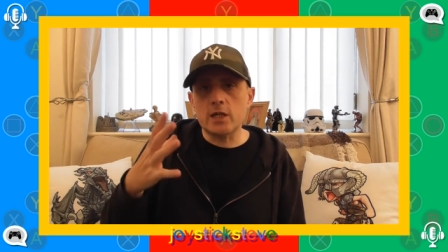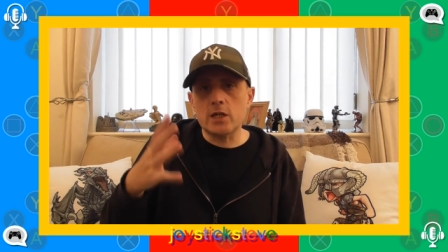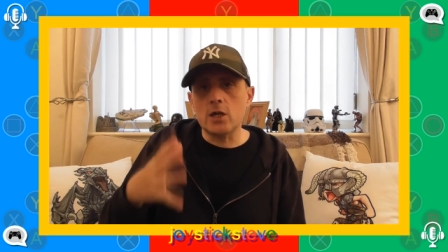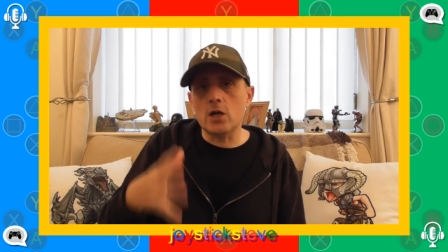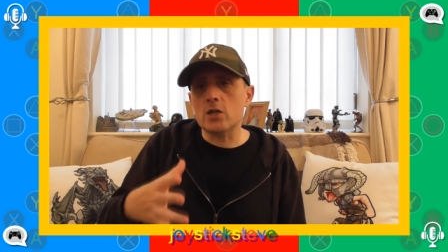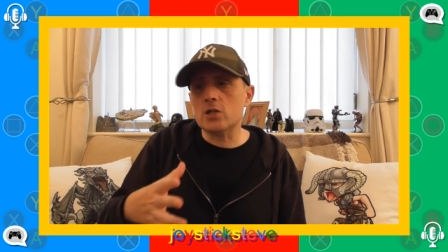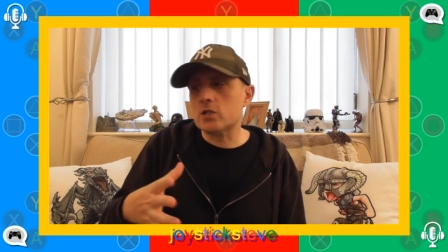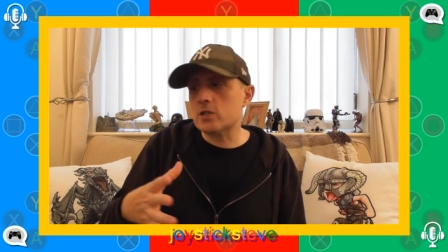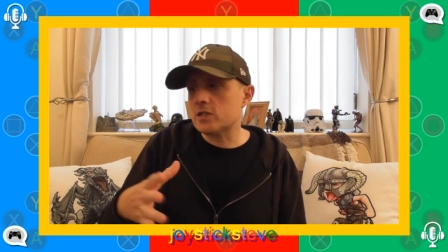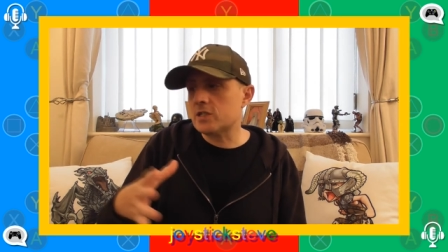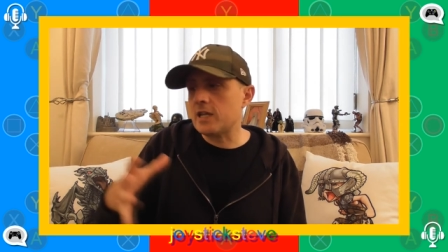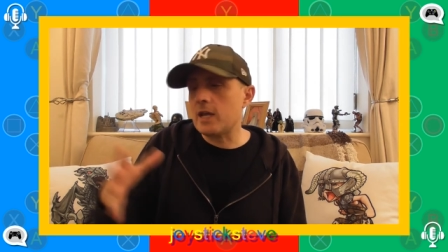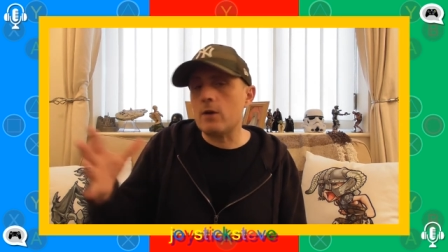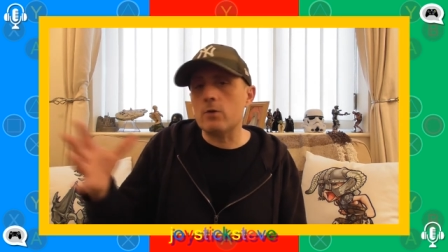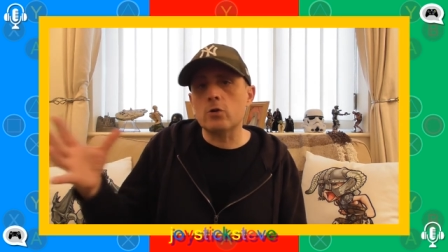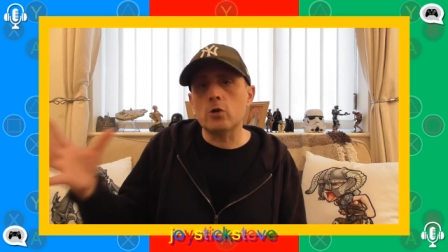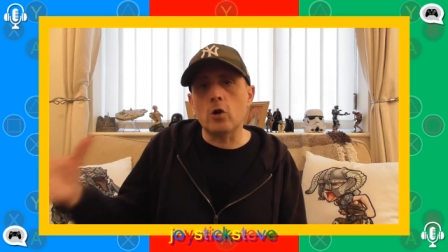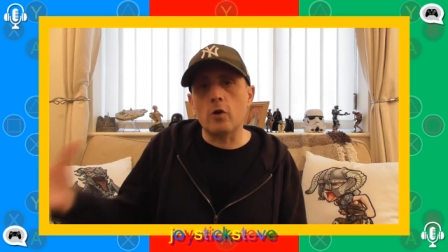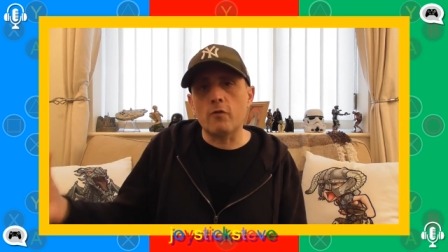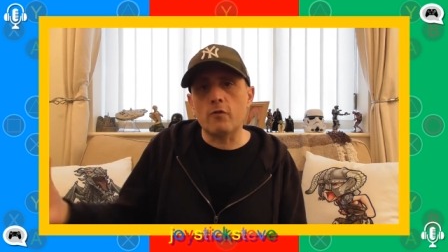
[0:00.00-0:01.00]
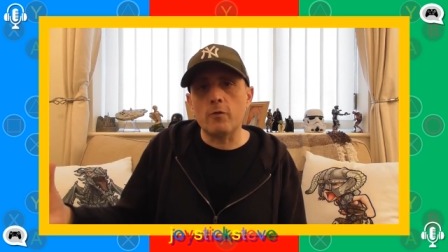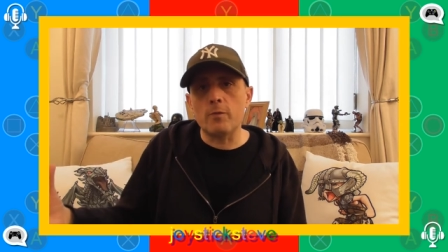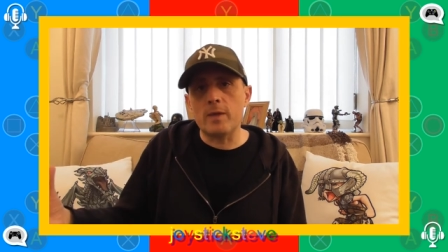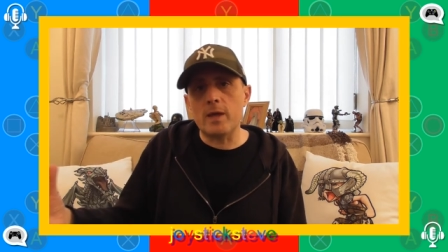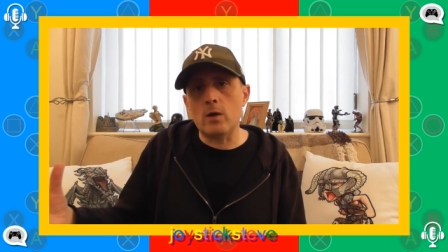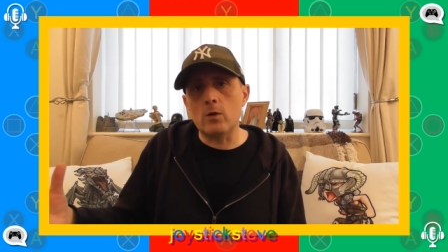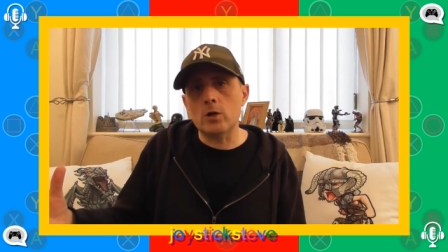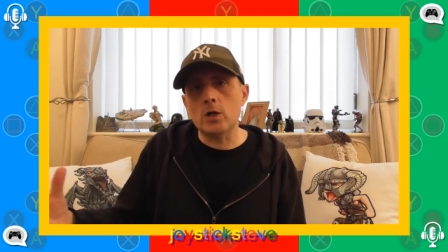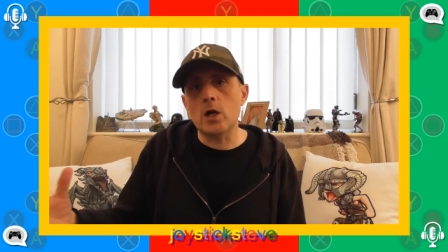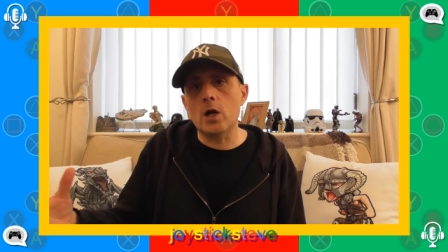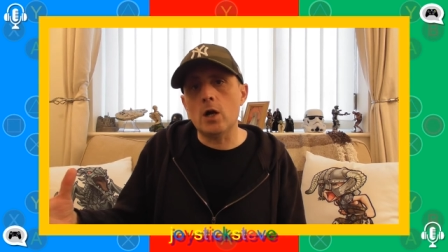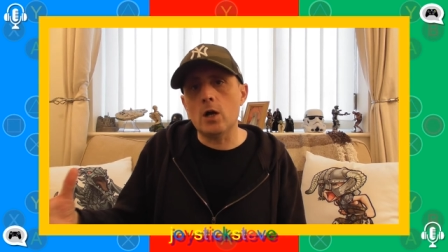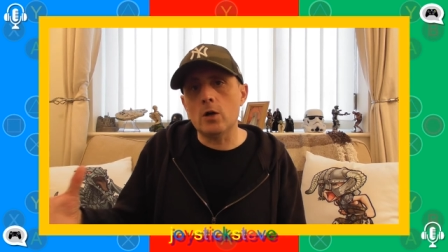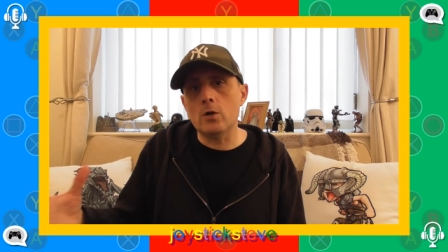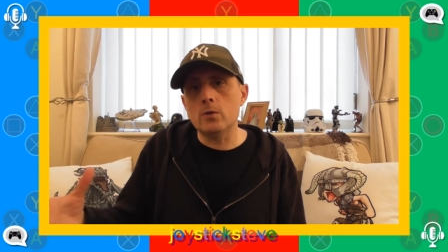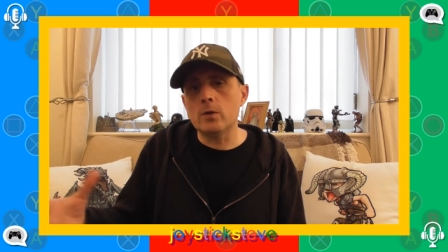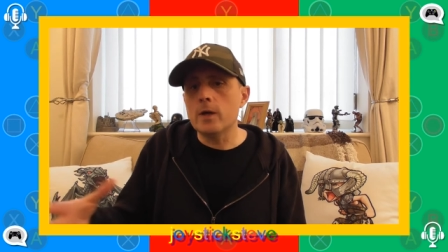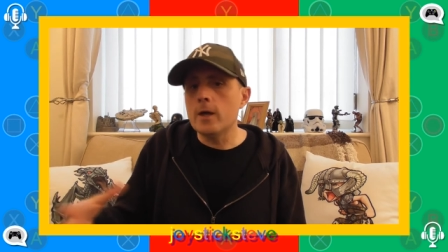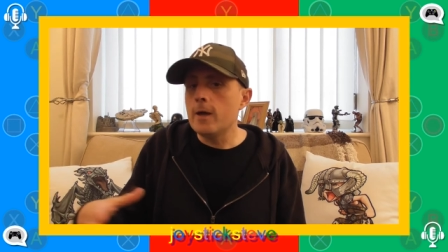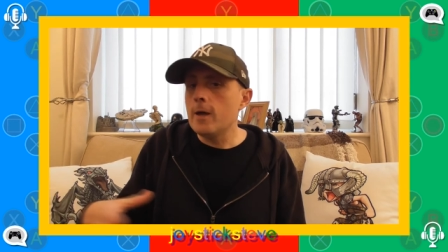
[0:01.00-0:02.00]
it cuts the sound off from the
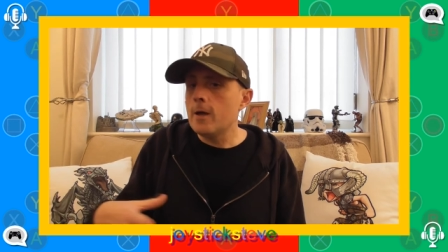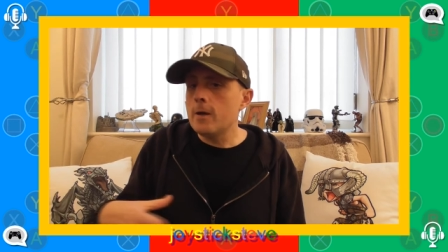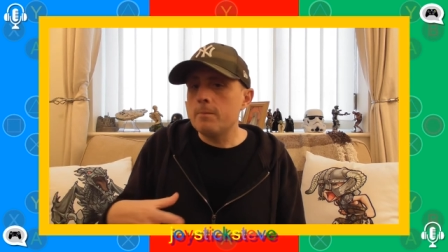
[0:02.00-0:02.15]
Elgato,